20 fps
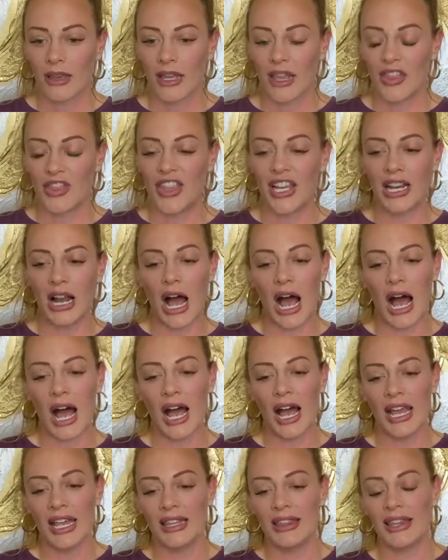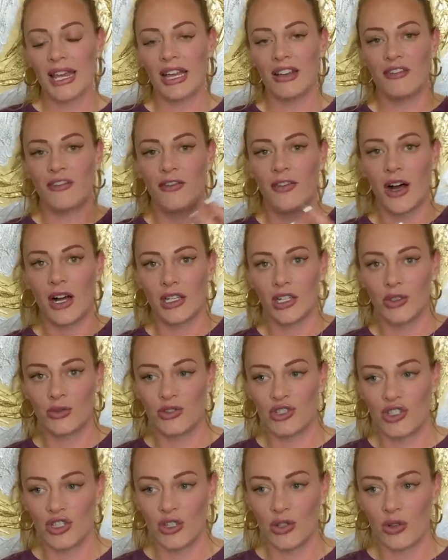that I then followed
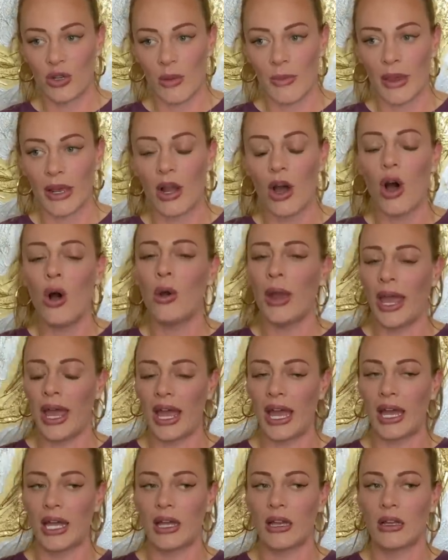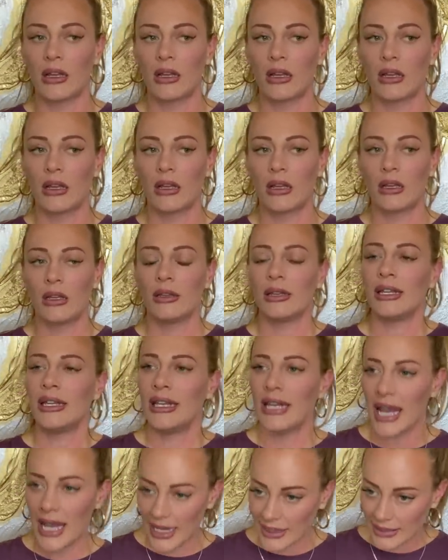suit. I'm like, okay,
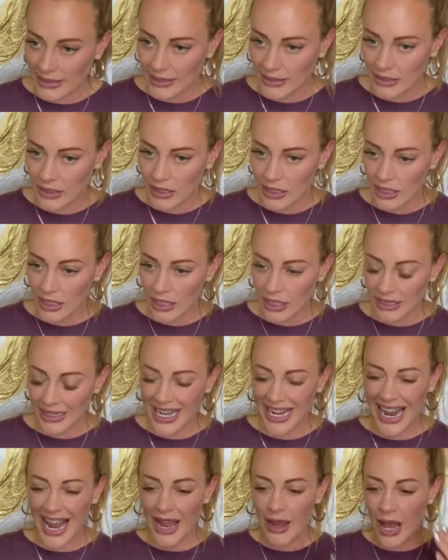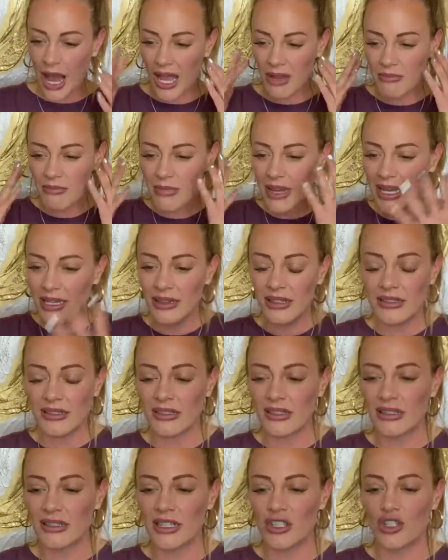yes. Like I, I made this
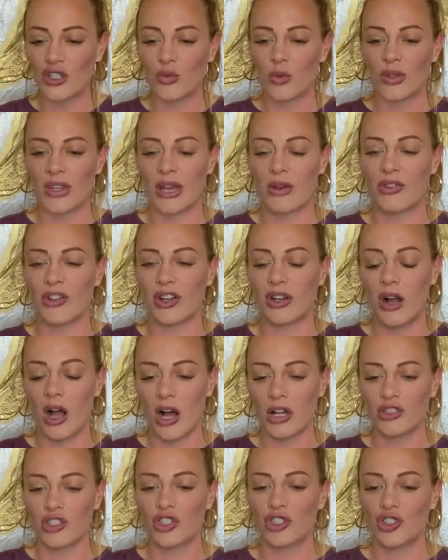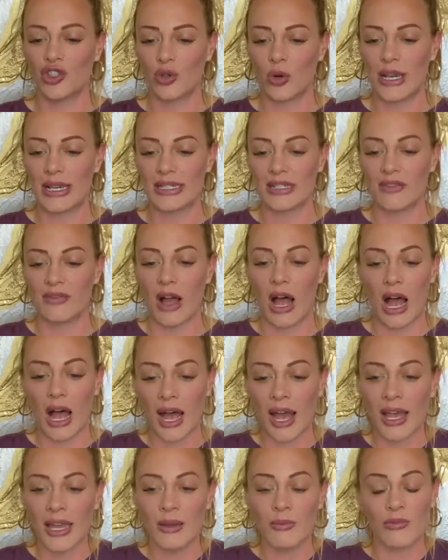decision without the conscious choice of,
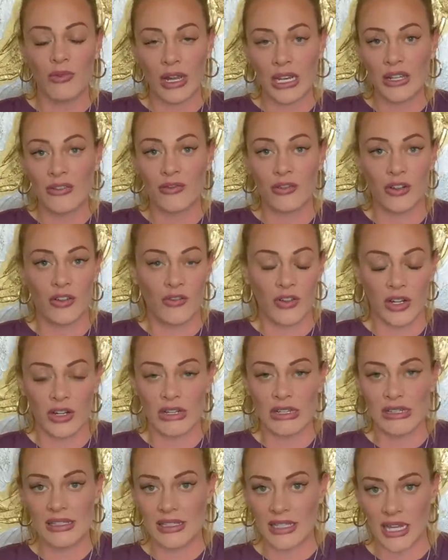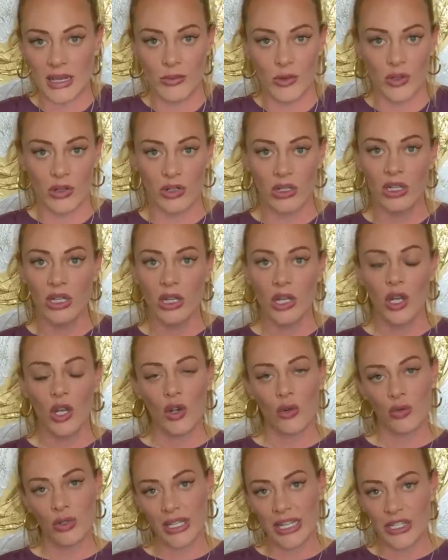I am ready for a very stable
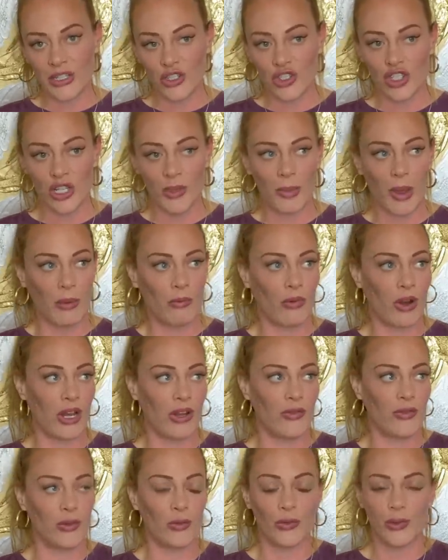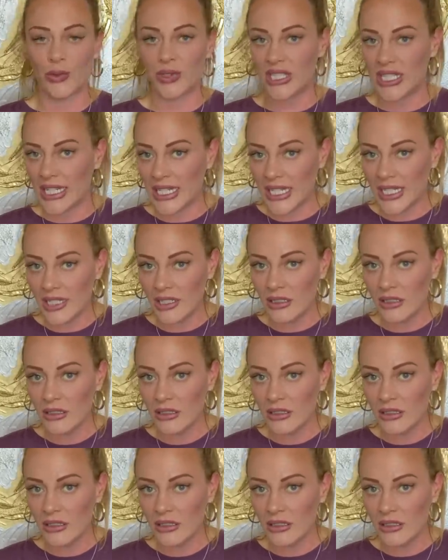relationship. I'm ready for routine.